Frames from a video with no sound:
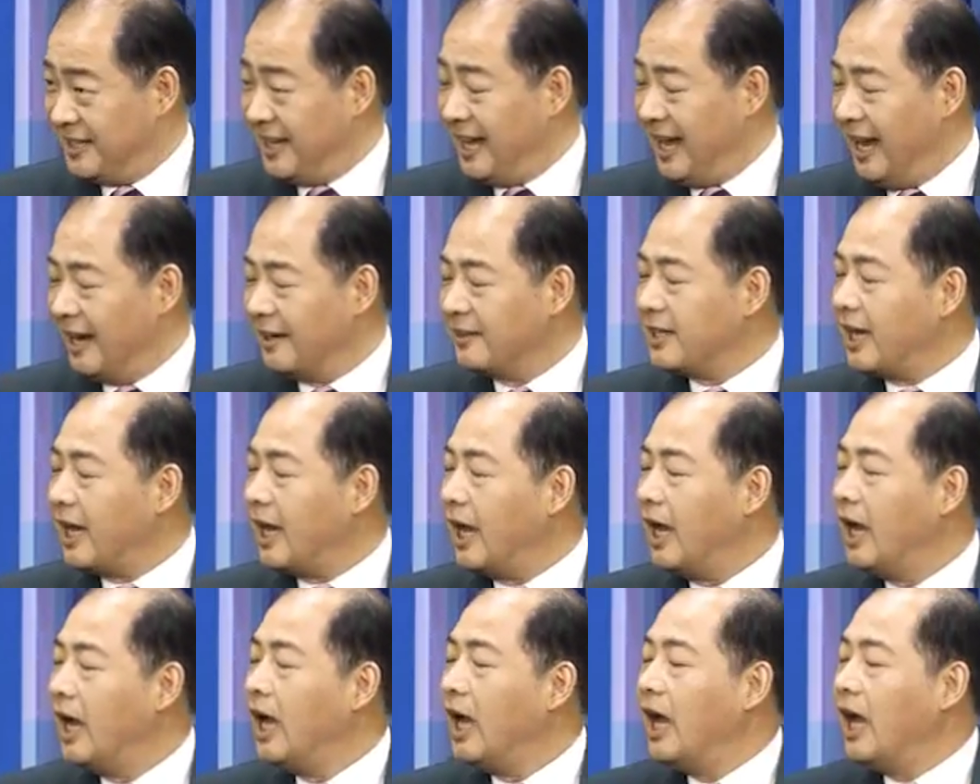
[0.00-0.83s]
today,
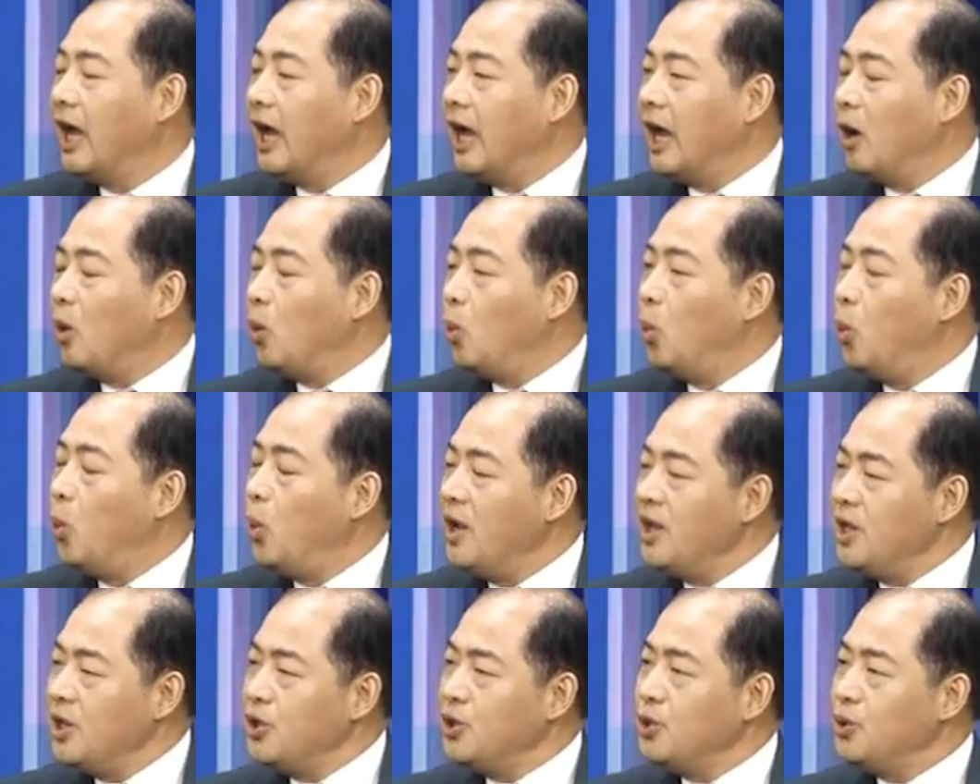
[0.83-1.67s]
okay.
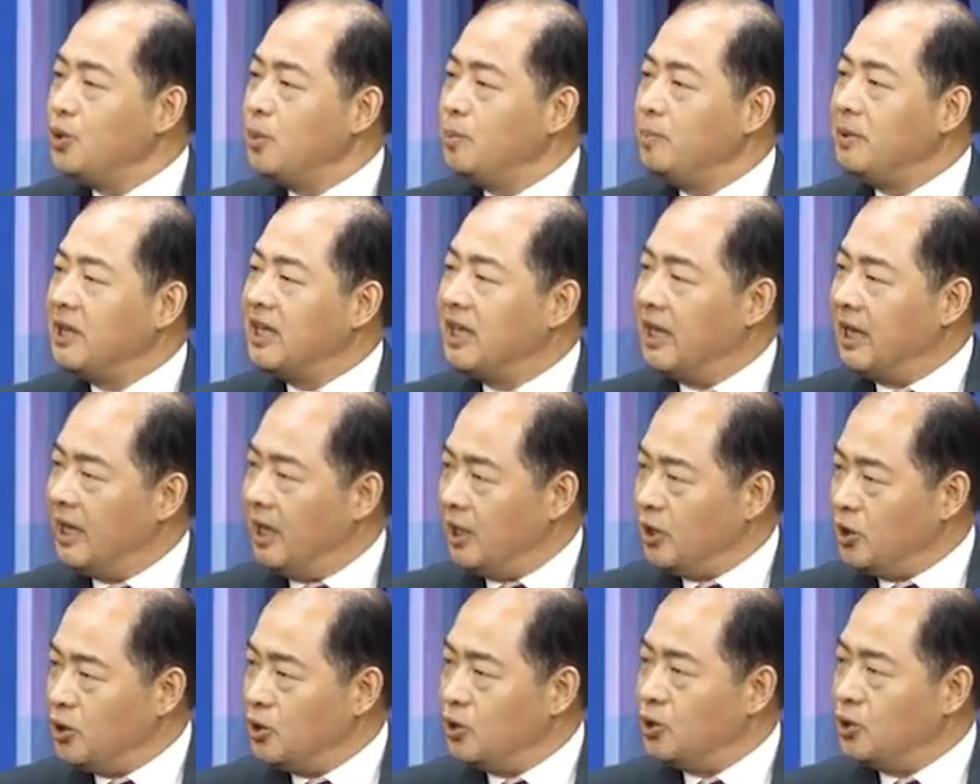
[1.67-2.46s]
When you began